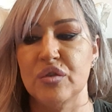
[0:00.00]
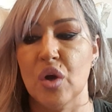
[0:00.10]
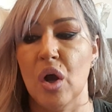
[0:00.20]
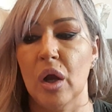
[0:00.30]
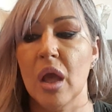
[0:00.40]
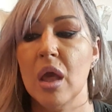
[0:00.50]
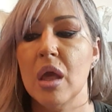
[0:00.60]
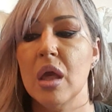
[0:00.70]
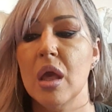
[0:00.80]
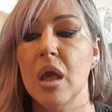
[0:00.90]
strong,
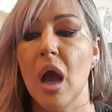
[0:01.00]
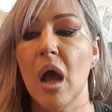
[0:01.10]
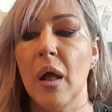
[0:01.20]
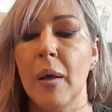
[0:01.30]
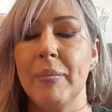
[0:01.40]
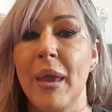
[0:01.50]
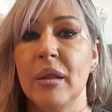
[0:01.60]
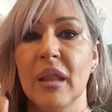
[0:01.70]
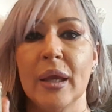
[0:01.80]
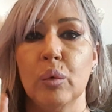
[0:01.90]

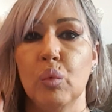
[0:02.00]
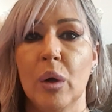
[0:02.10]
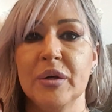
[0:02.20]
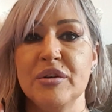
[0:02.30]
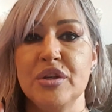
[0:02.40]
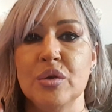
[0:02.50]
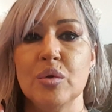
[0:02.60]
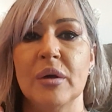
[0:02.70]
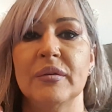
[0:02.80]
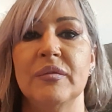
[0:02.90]
and like 1 or
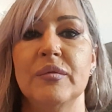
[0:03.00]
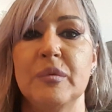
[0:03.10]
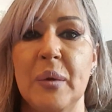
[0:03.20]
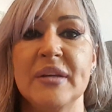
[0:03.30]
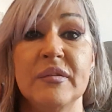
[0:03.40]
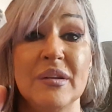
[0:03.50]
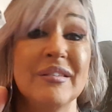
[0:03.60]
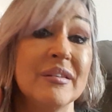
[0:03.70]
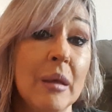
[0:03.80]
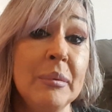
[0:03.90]
2 sprays of this,
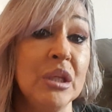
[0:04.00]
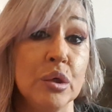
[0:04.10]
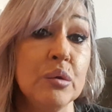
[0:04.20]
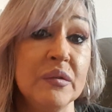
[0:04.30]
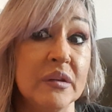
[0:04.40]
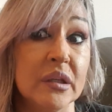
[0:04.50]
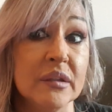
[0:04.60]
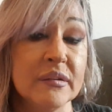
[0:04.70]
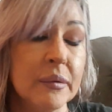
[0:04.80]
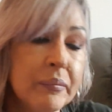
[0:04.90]
because I'm going to use
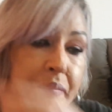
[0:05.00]
this.